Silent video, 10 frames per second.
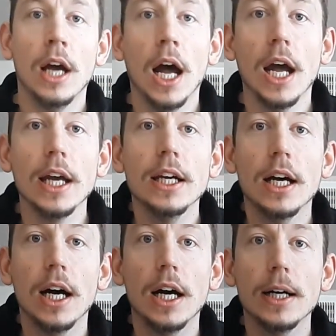Hi,
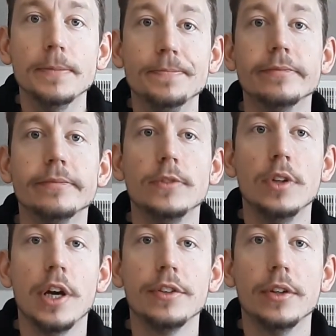
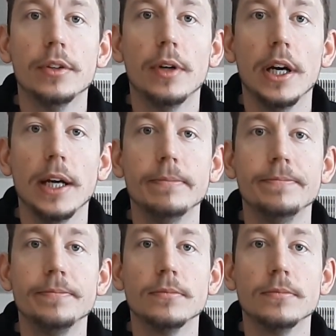you guys know who I am.